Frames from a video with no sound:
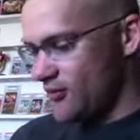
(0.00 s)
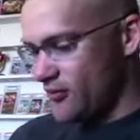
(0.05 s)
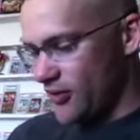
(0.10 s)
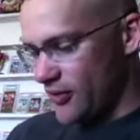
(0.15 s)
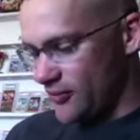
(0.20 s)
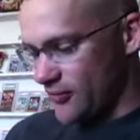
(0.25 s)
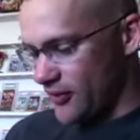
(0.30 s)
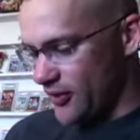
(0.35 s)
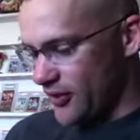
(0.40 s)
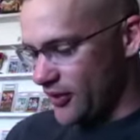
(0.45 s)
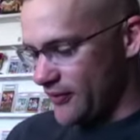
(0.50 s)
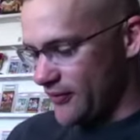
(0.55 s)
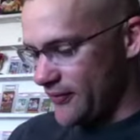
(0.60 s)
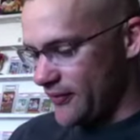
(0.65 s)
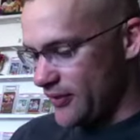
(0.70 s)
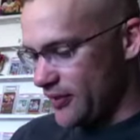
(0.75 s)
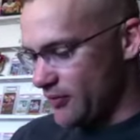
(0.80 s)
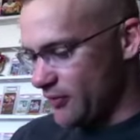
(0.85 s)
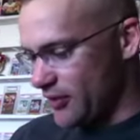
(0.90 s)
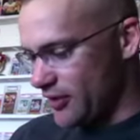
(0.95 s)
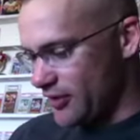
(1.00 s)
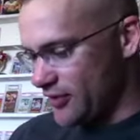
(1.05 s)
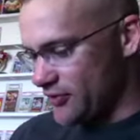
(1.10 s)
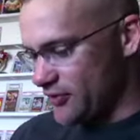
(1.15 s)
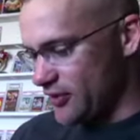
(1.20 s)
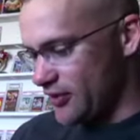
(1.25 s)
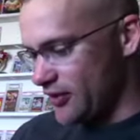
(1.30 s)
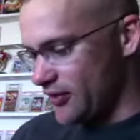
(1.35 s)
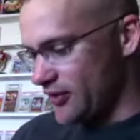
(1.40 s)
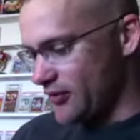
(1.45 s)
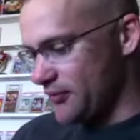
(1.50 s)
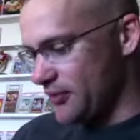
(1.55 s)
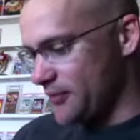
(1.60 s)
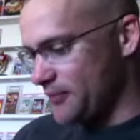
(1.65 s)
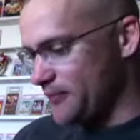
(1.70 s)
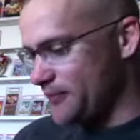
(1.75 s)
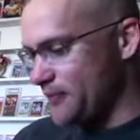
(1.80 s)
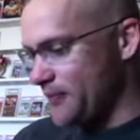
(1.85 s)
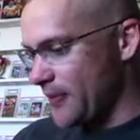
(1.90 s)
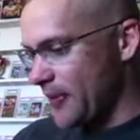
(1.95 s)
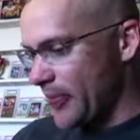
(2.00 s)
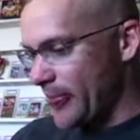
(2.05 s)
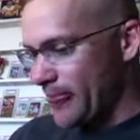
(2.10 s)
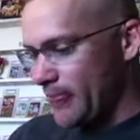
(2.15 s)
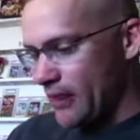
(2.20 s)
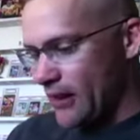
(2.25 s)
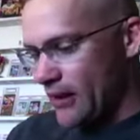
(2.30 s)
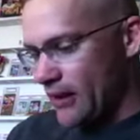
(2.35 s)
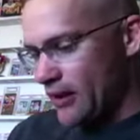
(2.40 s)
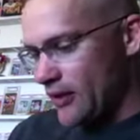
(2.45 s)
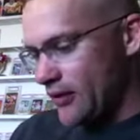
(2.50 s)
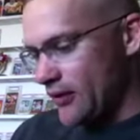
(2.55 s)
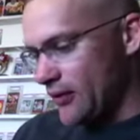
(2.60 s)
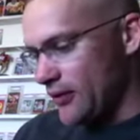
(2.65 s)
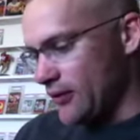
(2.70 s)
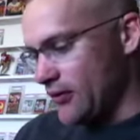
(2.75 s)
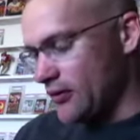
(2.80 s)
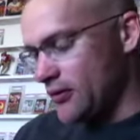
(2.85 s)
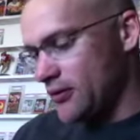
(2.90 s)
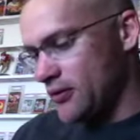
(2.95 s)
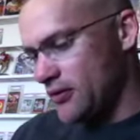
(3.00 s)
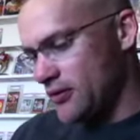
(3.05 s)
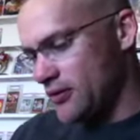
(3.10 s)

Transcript: but it was kind of funny. It played a trick on me. So